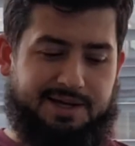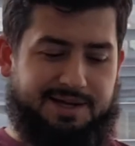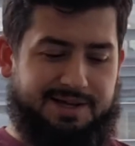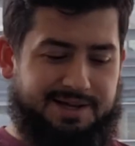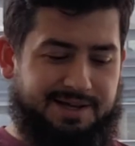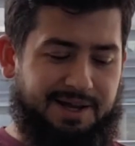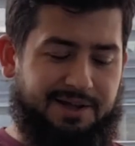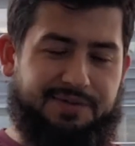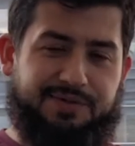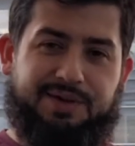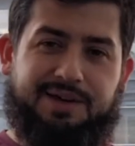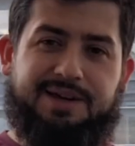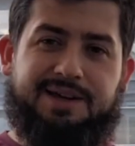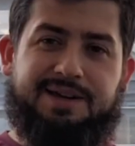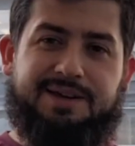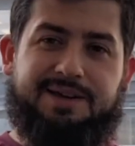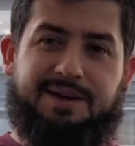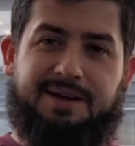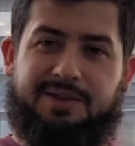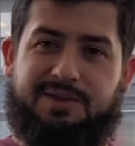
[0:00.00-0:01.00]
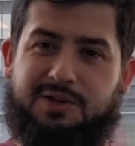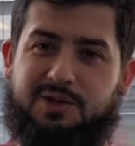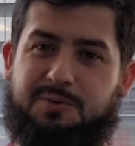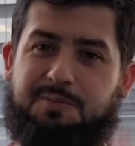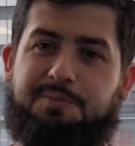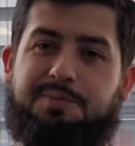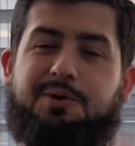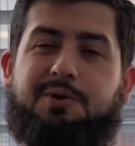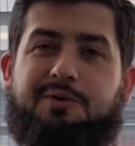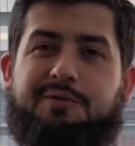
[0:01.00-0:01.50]
I think it's such a
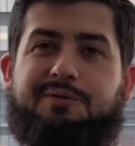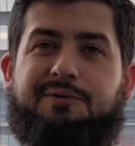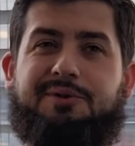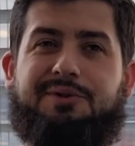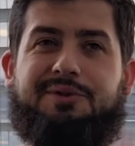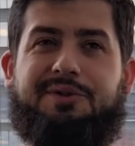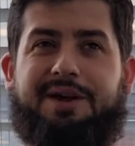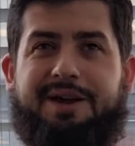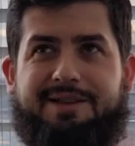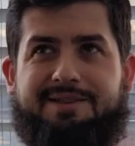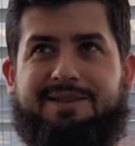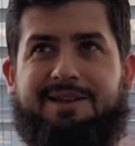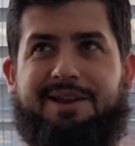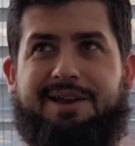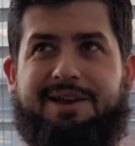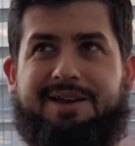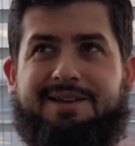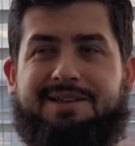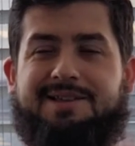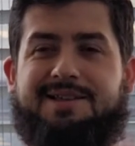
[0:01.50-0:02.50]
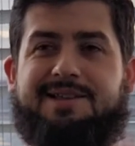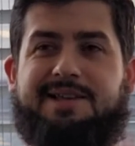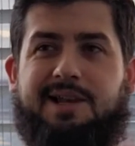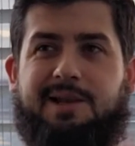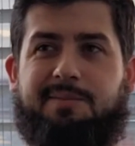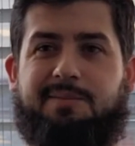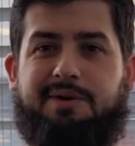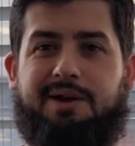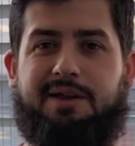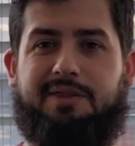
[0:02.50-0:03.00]
beautiful thing to
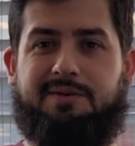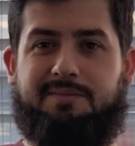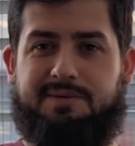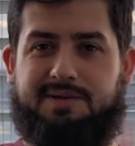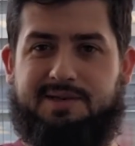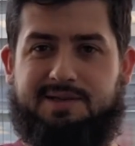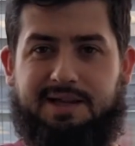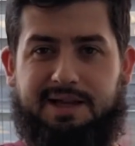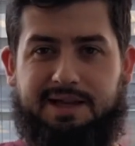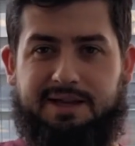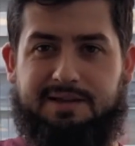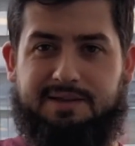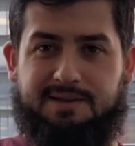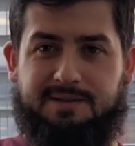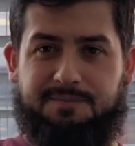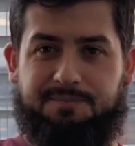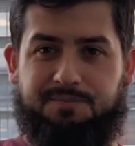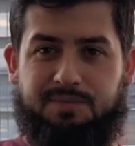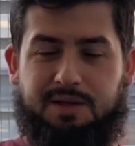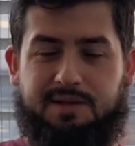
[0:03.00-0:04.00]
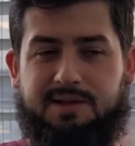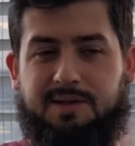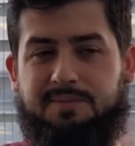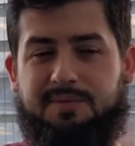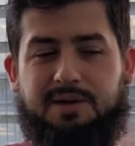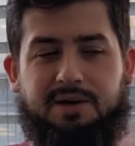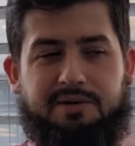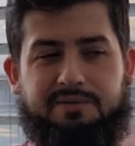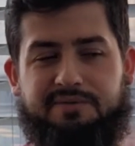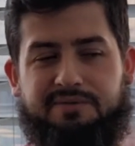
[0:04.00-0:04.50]
celebrate the mistakes. It's
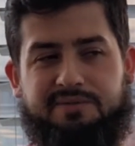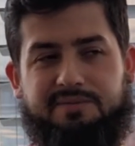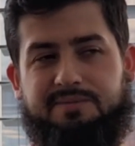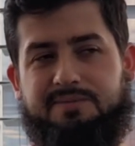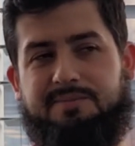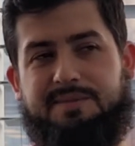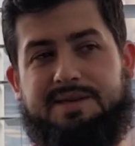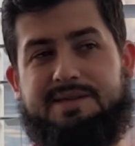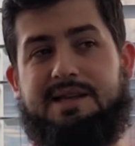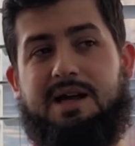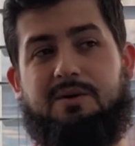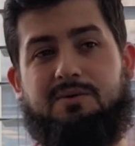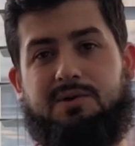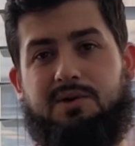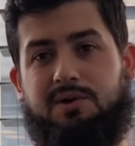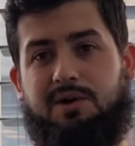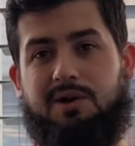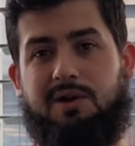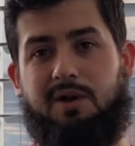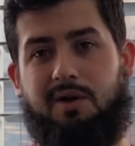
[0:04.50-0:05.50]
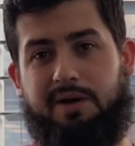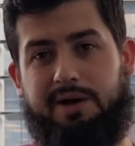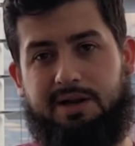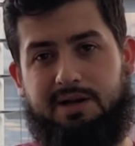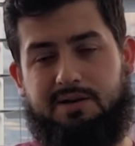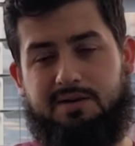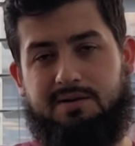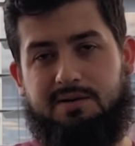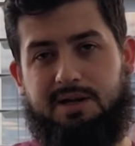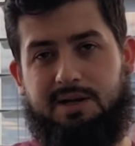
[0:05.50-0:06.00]
something I've missed out on a lot
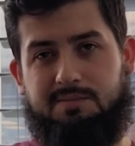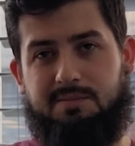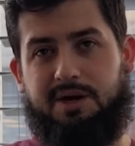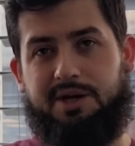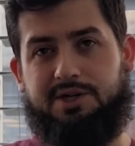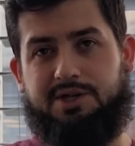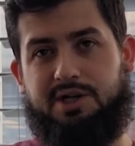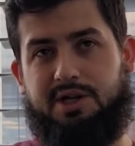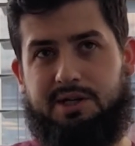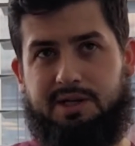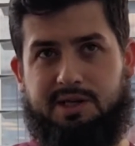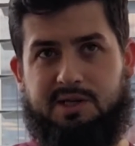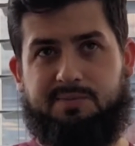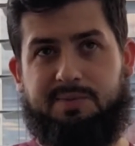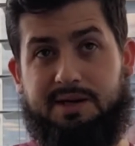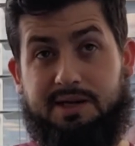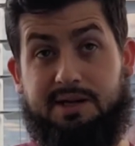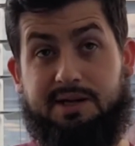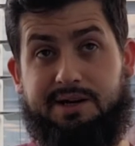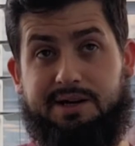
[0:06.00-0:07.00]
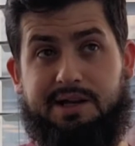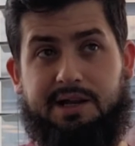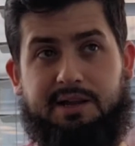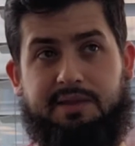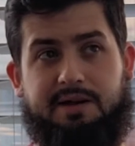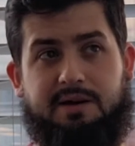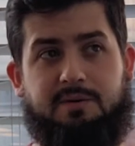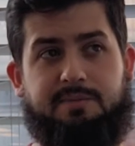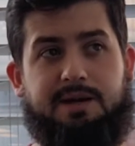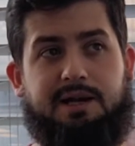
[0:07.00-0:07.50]
in my journey speaking and learning
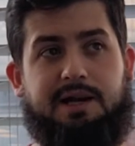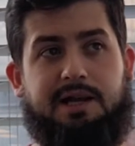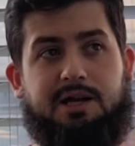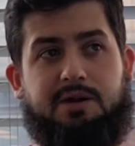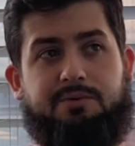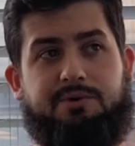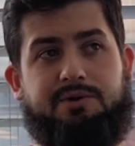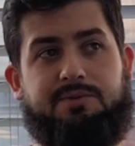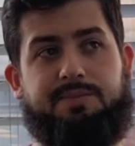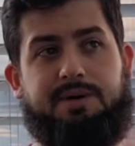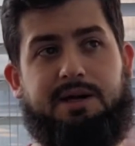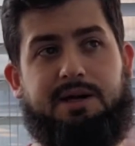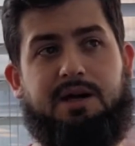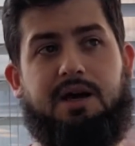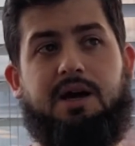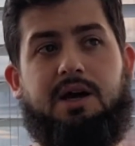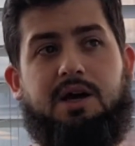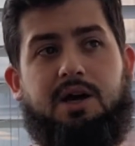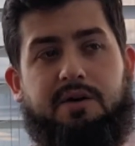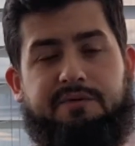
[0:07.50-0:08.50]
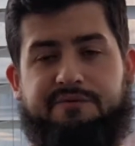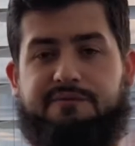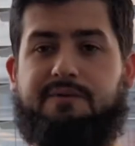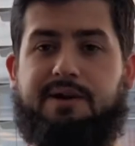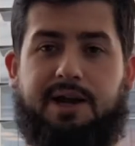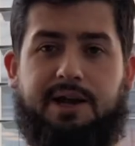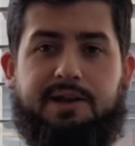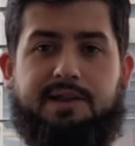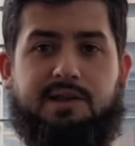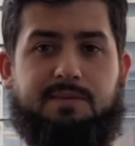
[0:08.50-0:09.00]
the Arabic language, being
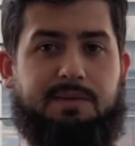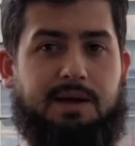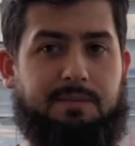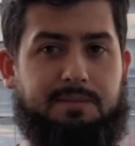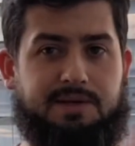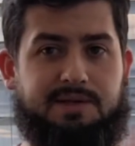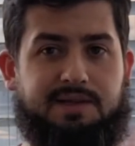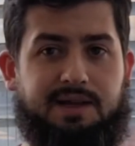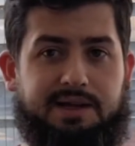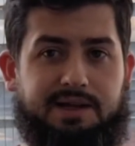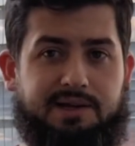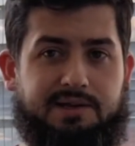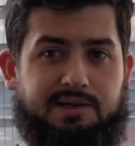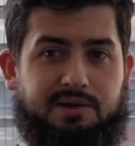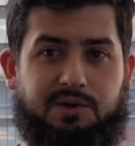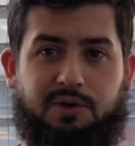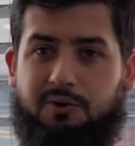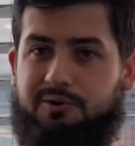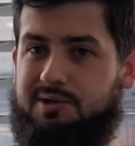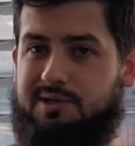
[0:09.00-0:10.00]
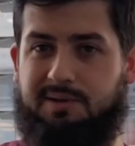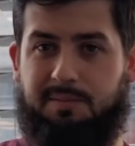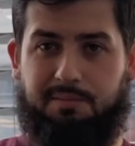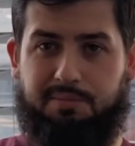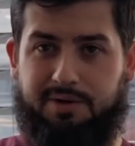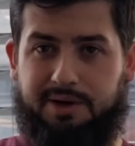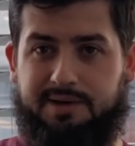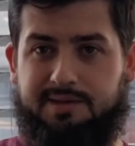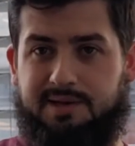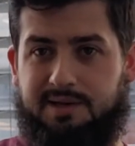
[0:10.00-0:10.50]
afraid to make mistakes and not just
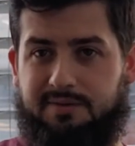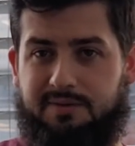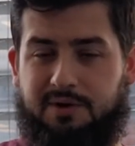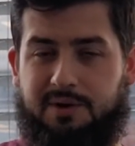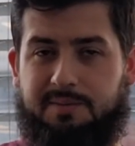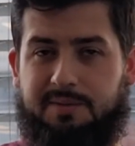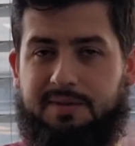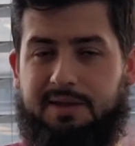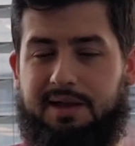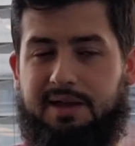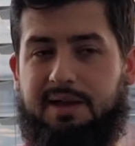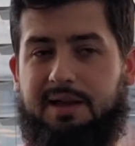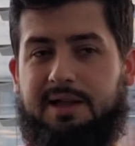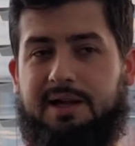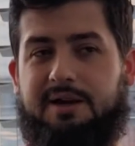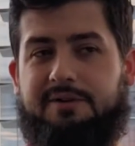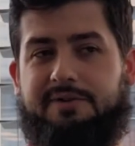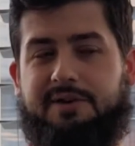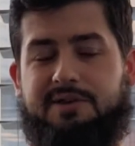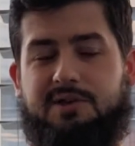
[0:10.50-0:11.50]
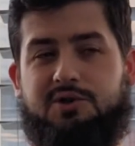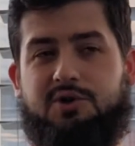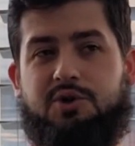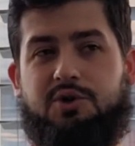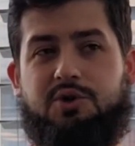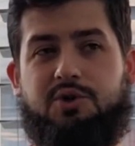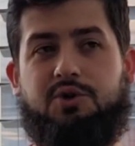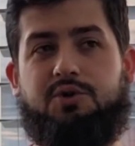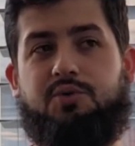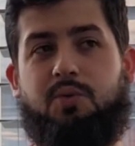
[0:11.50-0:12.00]
embracing them. And they're such a
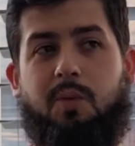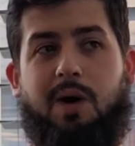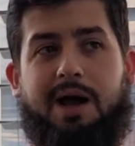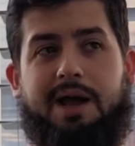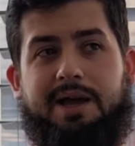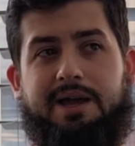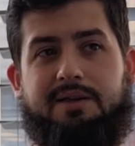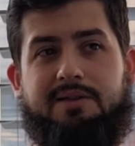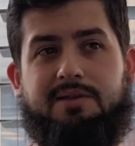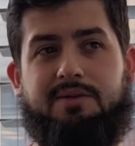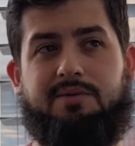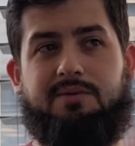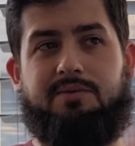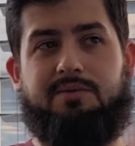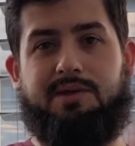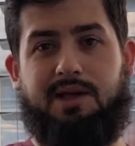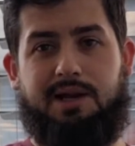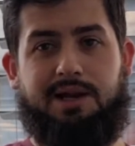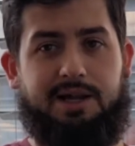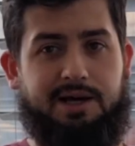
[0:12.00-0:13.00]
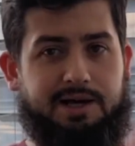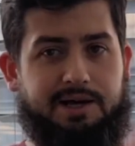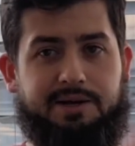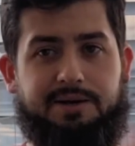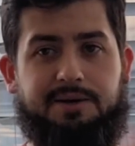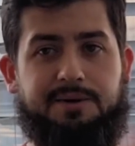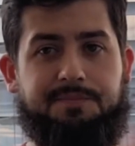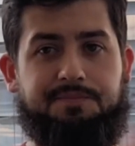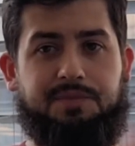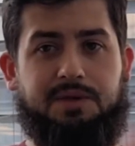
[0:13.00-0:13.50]
good way to
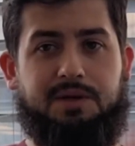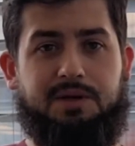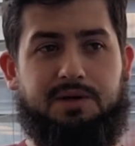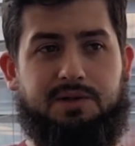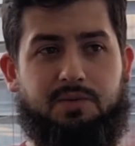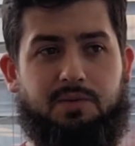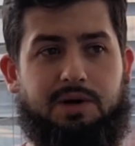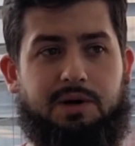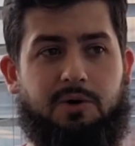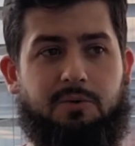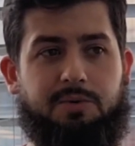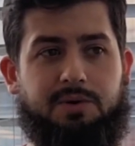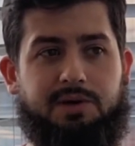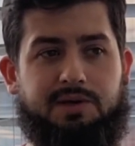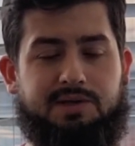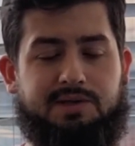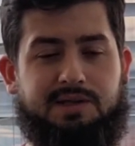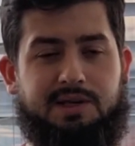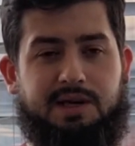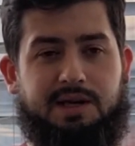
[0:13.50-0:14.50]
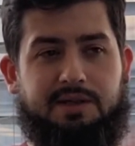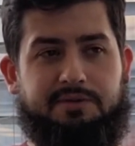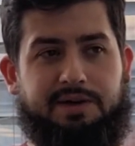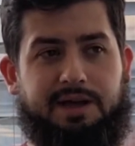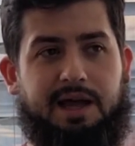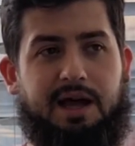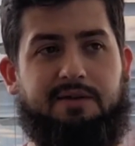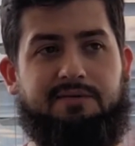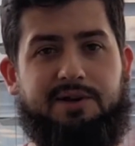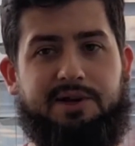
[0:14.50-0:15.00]
learn as well, because
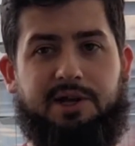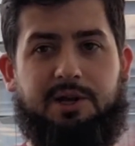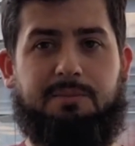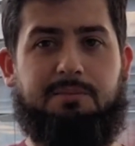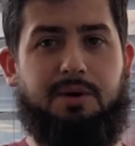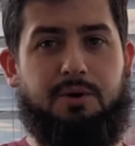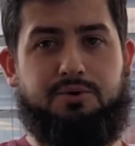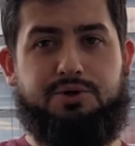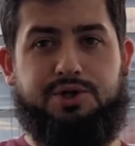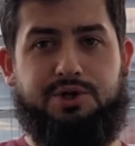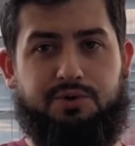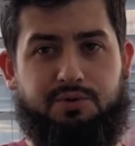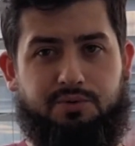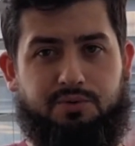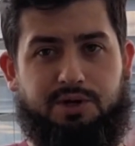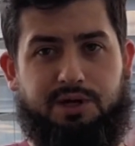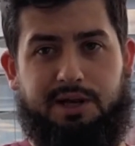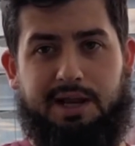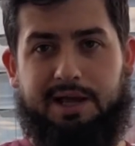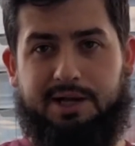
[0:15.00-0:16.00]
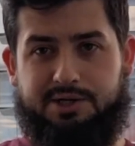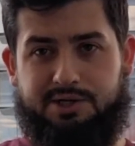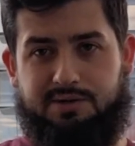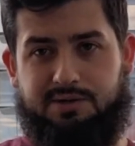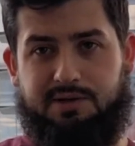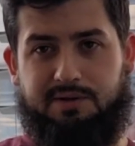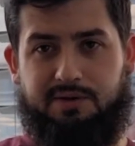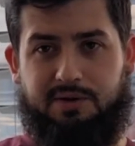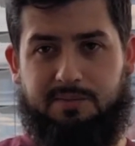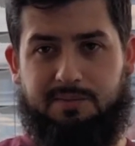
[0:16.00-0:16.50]
they have an emotional connection
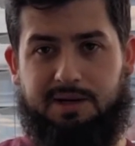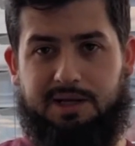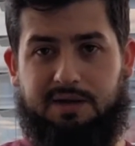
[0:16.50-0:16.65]
to them.